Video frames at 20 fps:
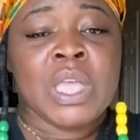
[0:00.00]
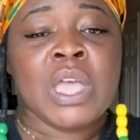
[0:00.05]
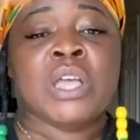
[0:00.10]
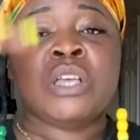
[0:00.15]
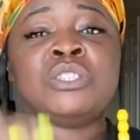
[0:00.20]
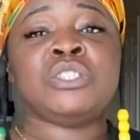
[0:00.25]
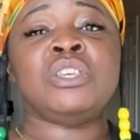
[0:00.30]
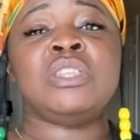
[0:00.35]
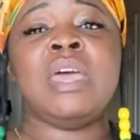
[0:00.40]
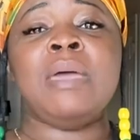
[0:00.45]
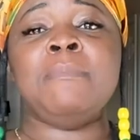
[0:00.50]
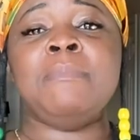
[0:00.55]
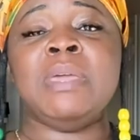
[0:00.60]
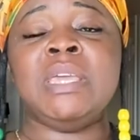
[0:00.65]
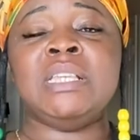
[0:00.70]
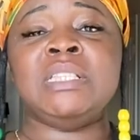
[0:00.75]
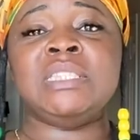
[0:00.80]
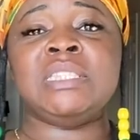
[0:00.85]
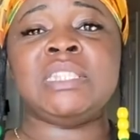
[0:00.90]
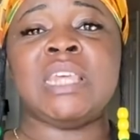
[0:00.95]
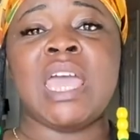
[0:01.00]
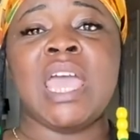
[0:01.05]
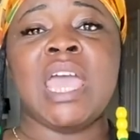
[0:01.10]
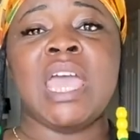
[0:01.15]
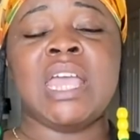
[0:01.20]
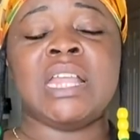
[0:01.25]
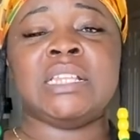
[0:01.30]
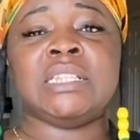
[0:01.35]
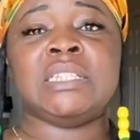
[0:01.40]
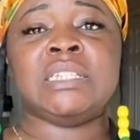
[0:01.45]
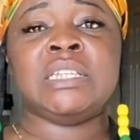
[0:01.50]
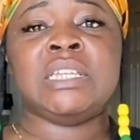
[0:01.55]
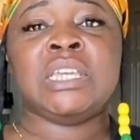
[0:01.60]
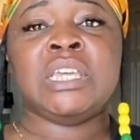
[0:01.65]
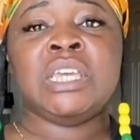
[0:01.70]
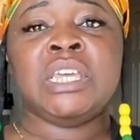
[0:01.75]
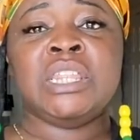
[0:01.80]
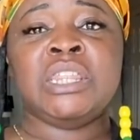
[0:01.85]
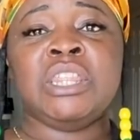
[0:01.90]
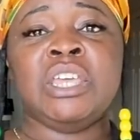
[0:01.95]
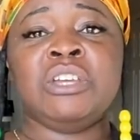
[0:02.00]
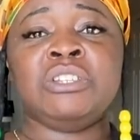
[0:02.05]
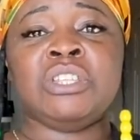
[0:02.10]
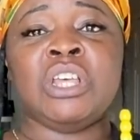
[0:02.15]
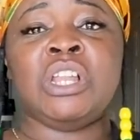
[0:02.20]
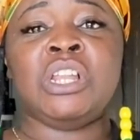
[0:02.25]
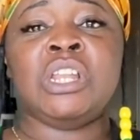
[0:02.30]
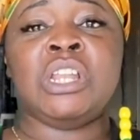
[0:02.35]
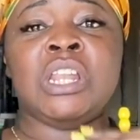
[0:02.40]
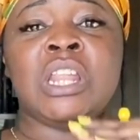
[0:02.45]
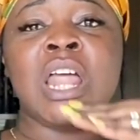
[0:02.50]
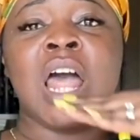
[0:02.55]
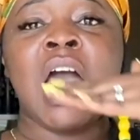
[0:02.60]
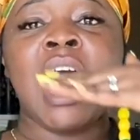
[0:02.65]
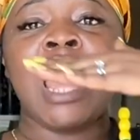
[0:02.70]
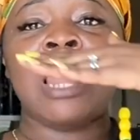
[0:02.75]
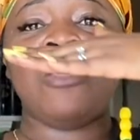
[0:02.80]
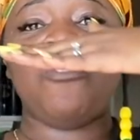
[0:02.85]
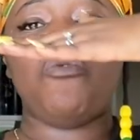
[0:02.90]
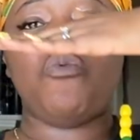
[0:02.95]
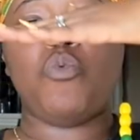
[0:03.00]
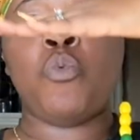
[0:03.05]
So that means that there's a lot of